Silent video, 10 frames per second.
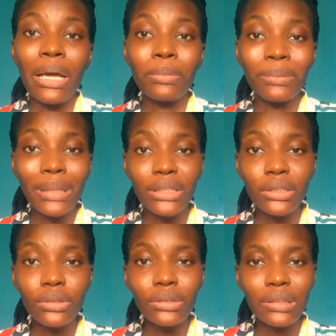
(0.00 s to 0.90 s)
I'm a
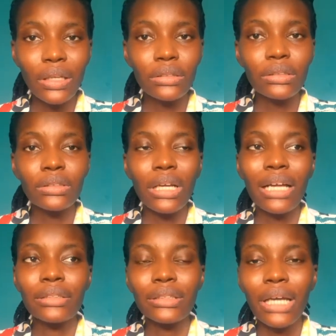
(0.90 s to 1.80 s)
medical doctor
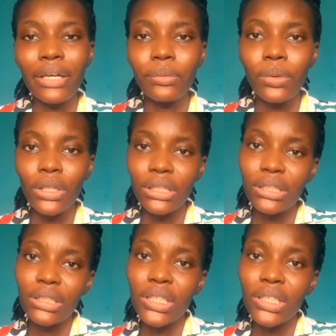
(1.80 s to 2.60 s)
and I work